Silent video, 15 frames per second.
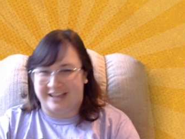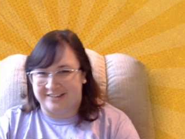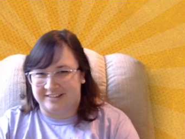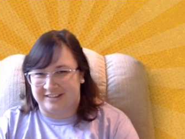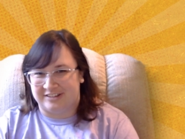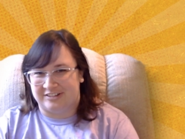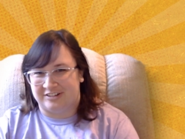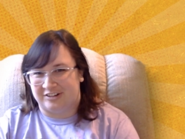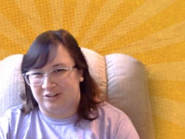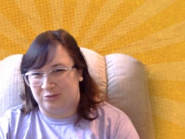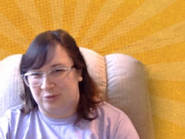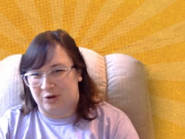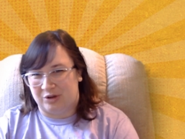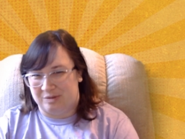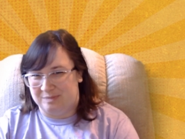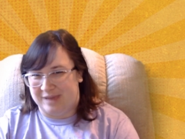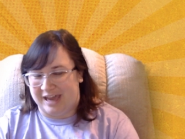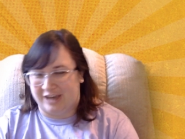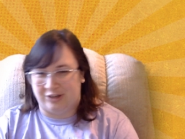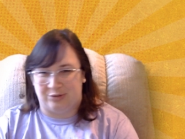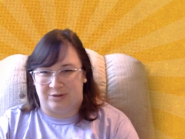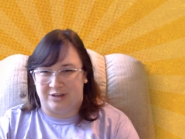listeners. Welcome
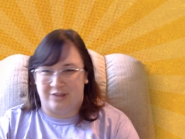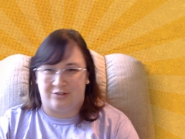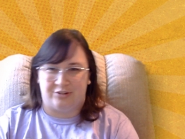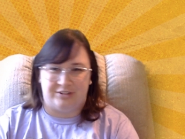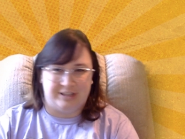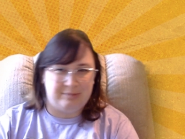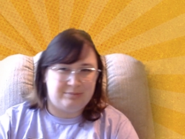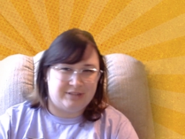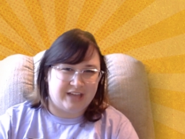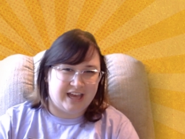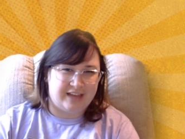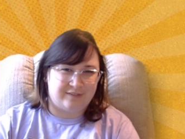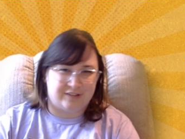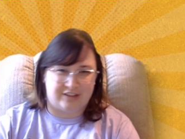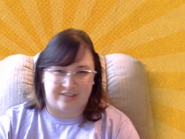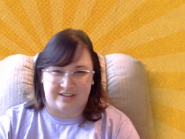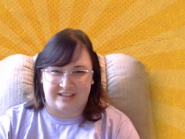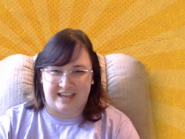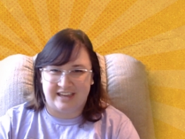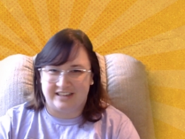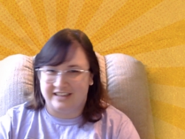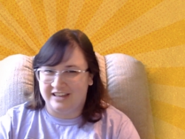back to another deep dive into the
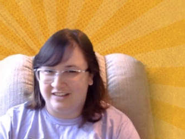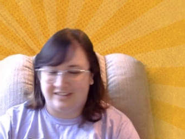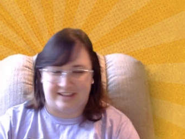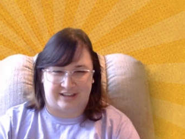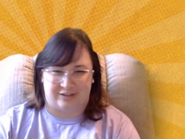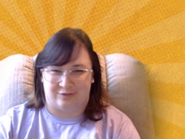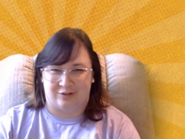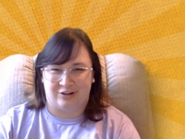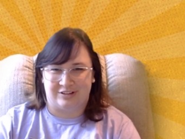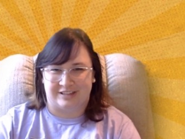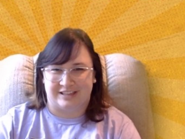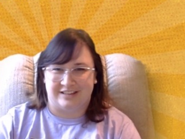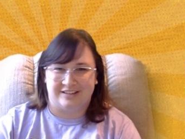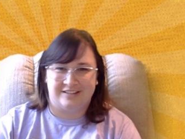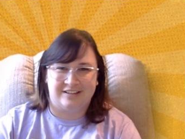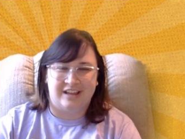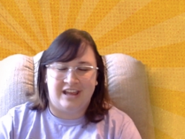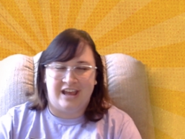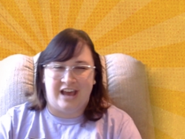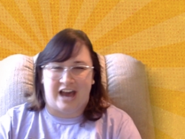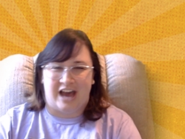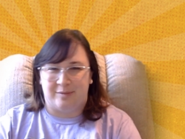techniques that convert leads.
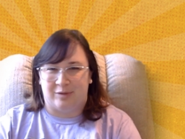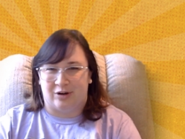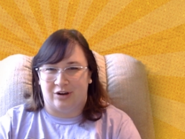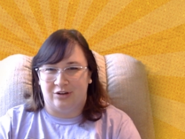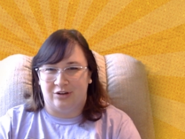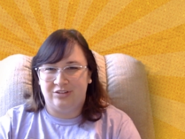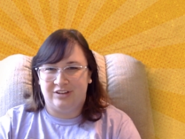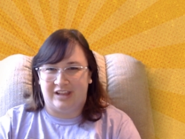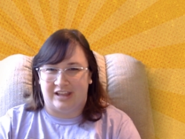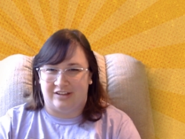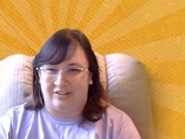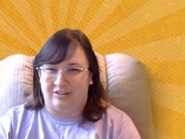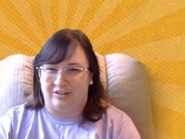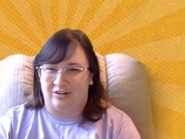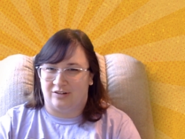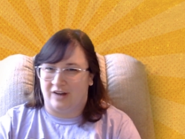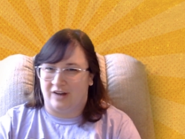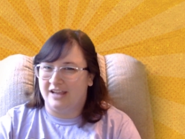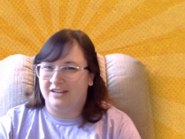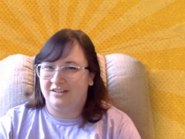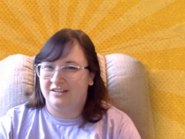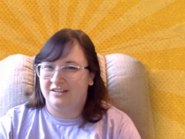I'm your host, KC
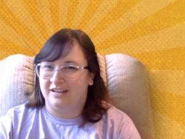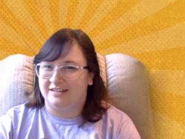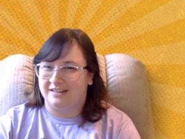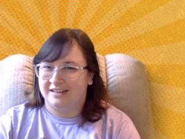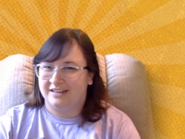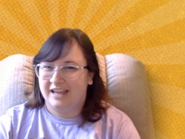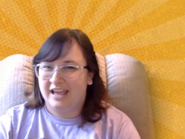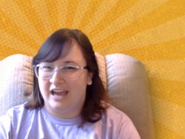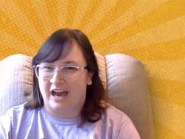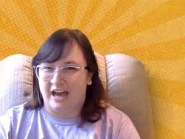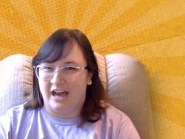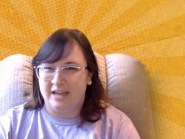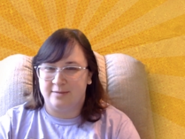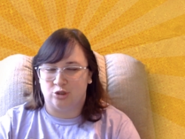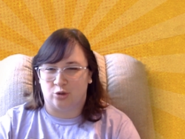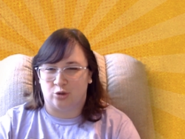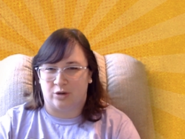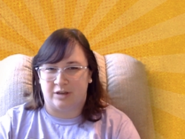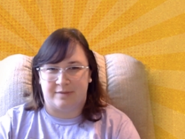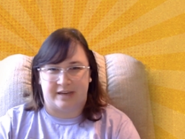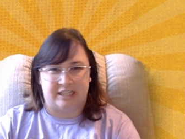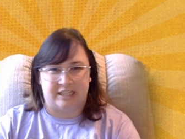Urias, and today I am
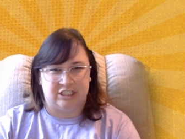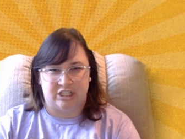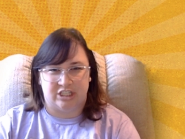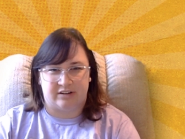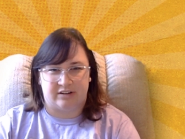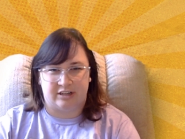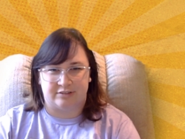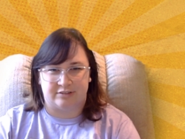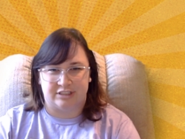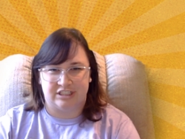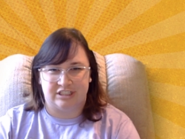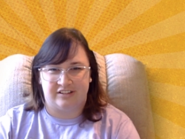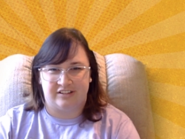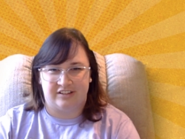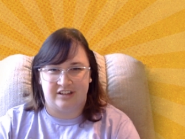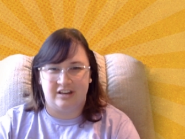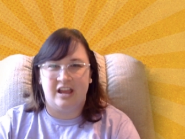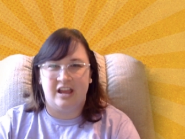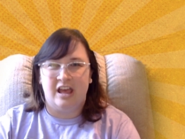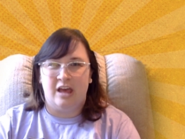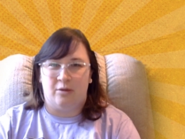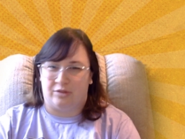joined by Gerry Christensen
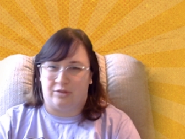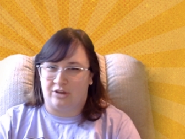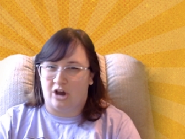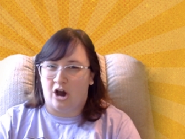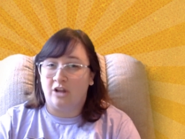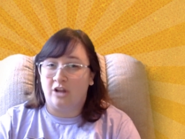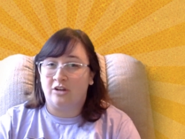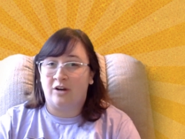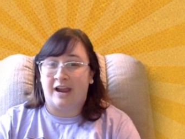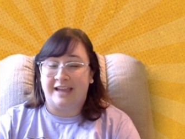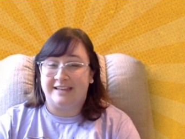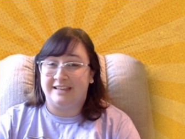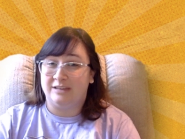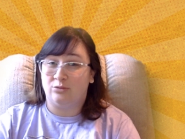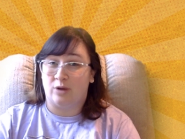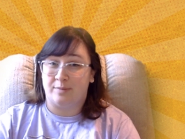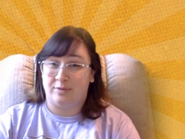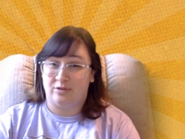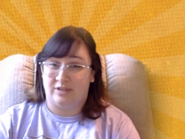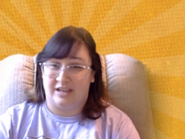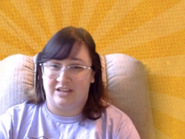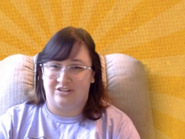with Caller ID
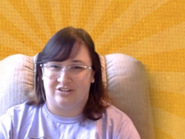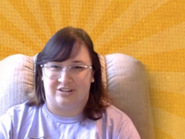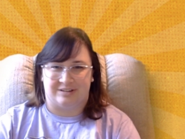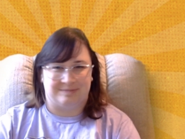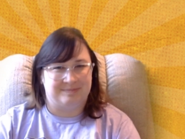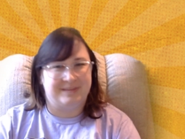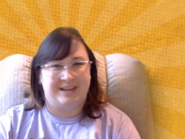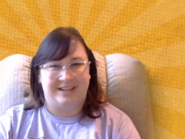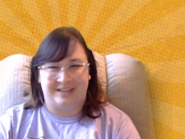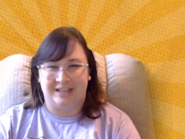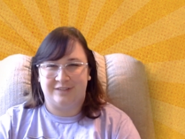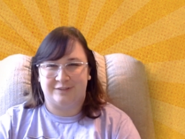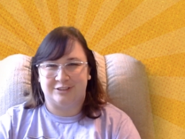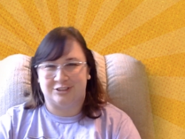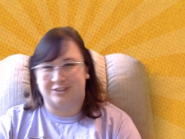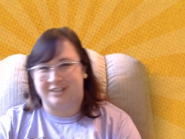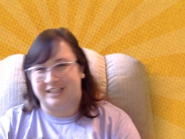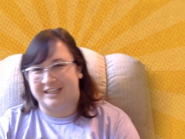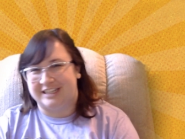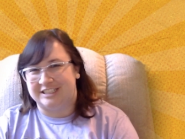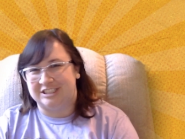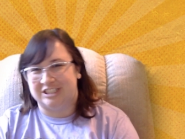Reputation. Thanks for joining
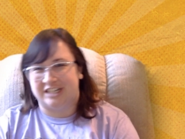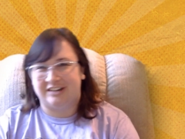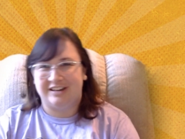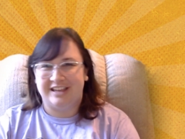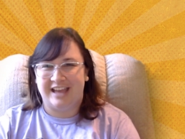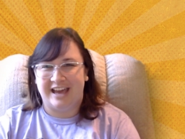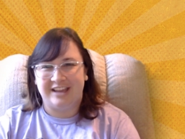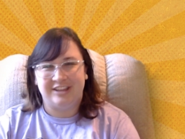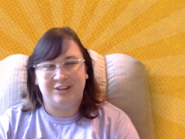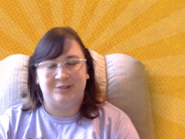in, Gerry. How you doing